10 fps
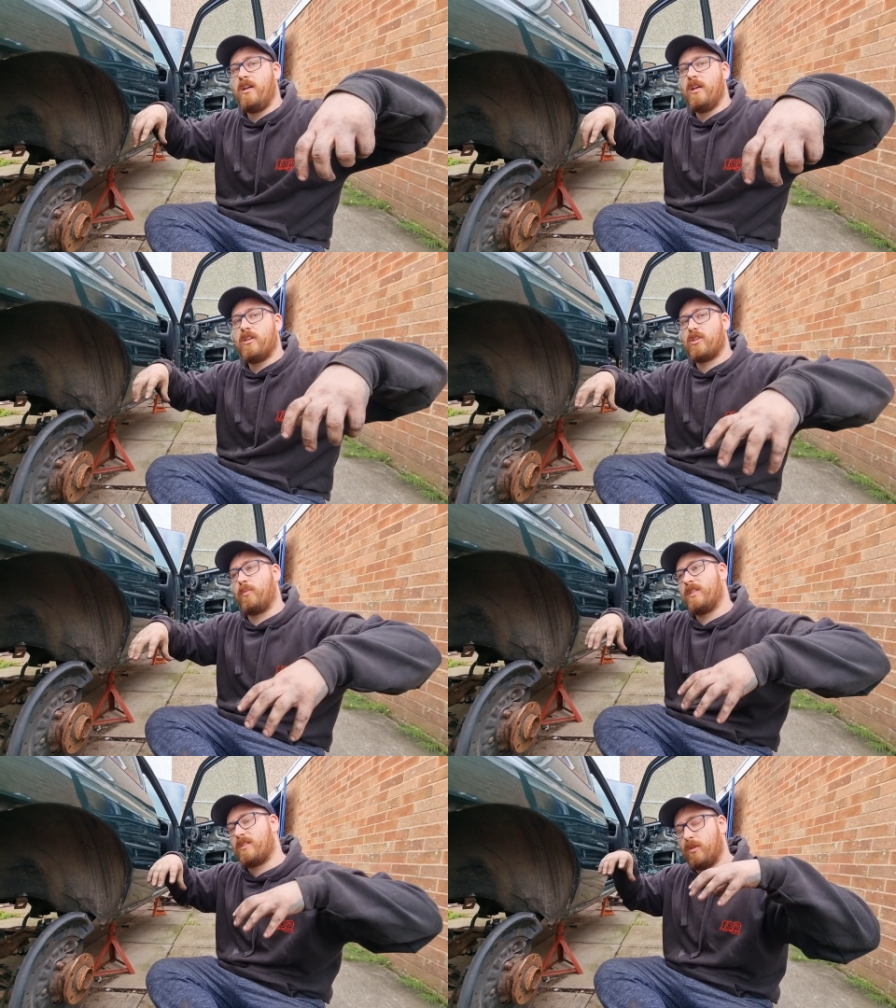So, so
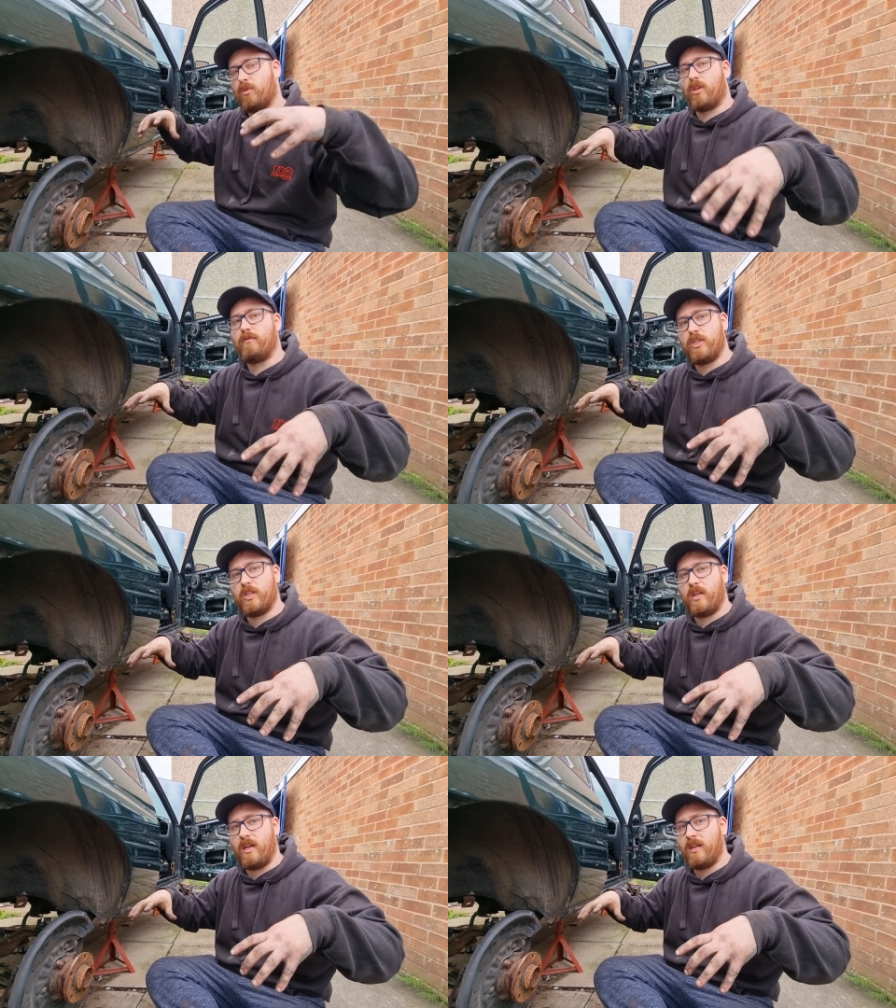we still clearance. got the
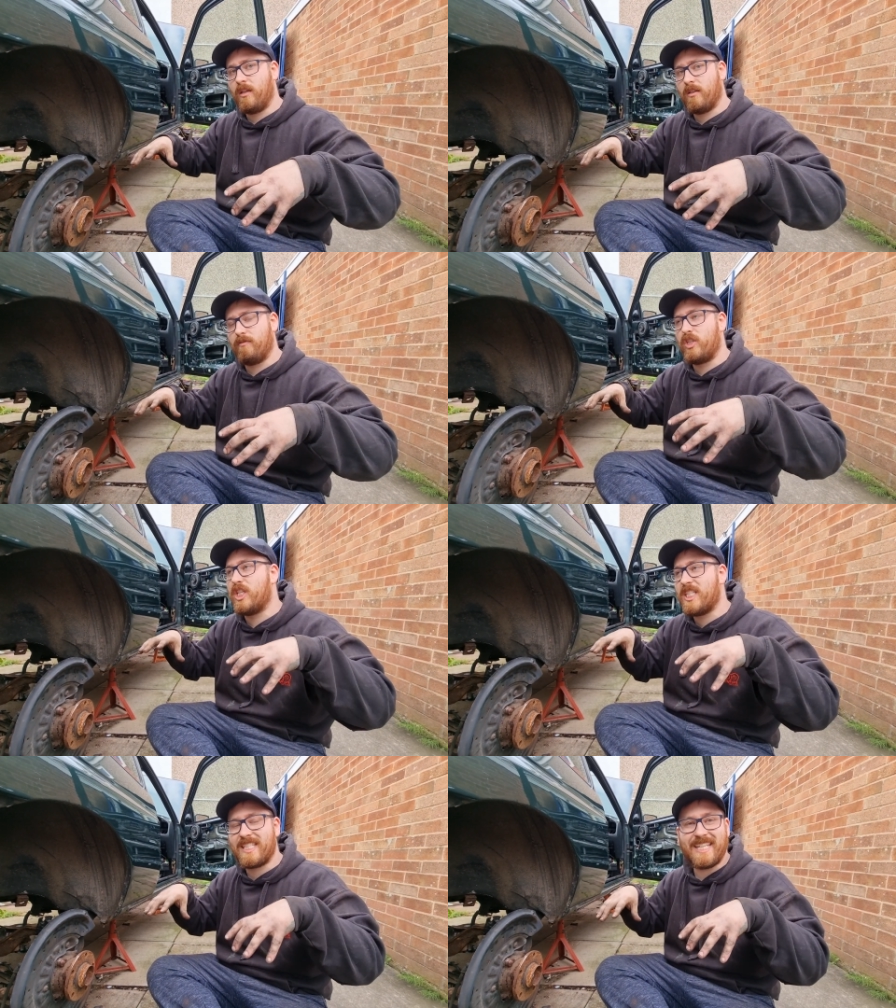rigidity,
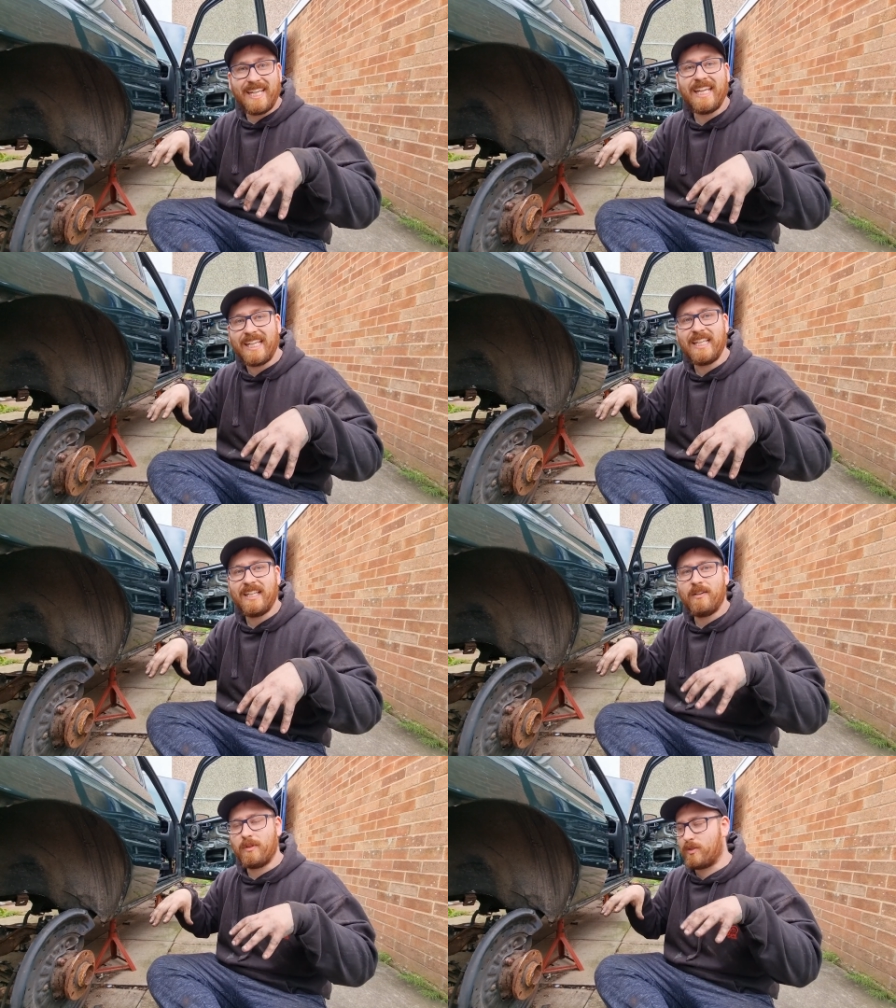rigidity.
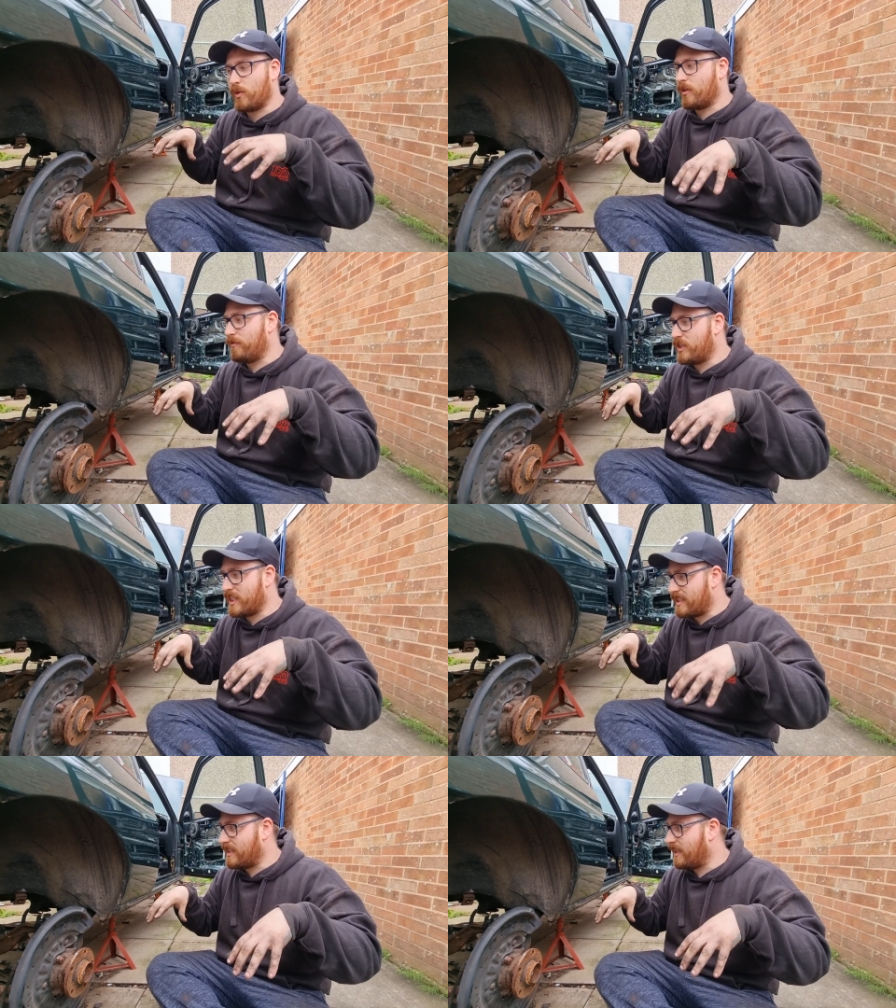We still got the
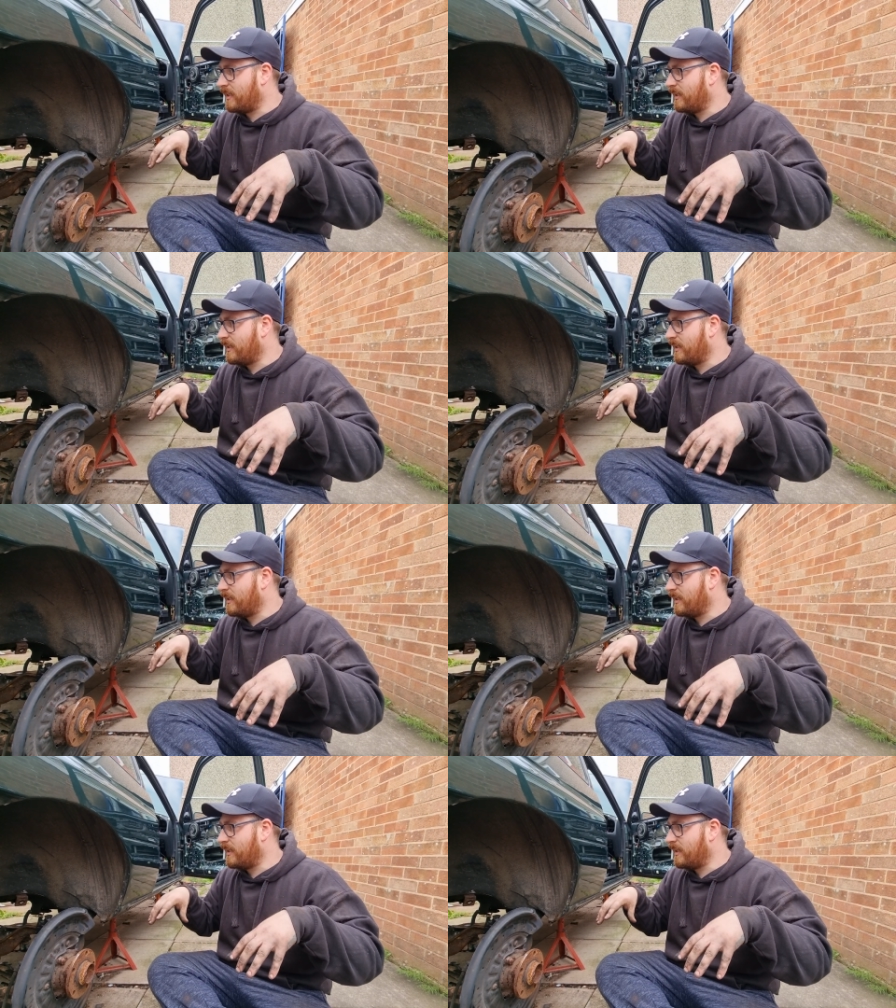rigidity.